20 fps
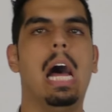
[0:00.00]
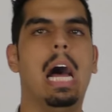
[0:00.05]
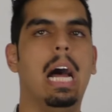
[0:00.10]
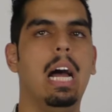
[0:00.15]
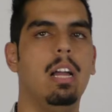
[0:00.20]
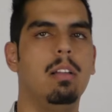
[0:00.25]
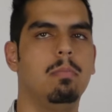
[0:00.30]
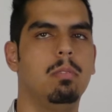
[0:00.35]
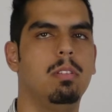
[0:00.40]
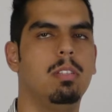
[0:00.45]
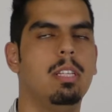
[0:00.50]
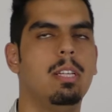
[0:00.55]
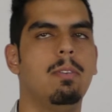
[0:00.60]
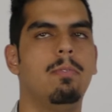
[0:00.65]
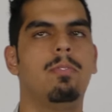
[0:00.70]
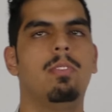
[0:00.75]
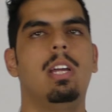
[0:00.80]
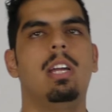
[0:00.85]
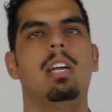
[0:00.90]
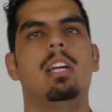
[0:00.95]
I
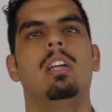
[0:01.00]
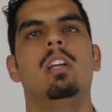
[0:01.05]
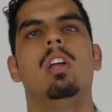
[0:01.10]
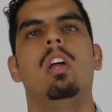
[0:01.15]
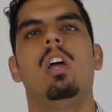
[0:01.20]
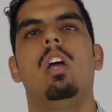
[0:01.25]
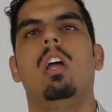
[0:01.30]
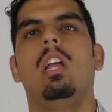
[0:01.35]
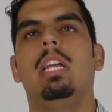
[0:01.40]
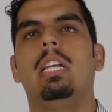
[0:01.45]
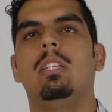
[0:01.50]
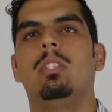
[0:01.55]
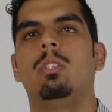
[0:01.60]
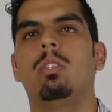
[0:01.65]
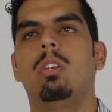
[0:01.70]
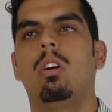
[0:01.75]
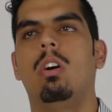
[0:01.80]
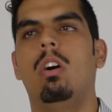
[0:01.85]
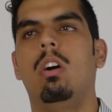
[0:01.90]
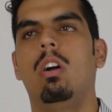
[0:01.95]
believe that
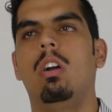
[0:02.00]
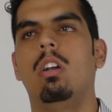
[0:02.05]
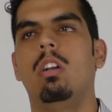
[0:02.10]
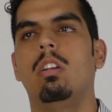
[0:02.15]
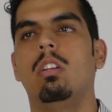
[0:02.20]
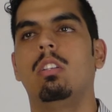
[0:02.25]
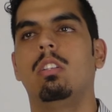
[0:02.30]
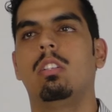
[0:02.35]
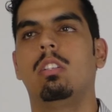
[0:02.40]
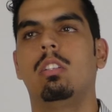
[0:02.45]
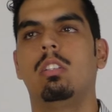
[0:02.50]
it's our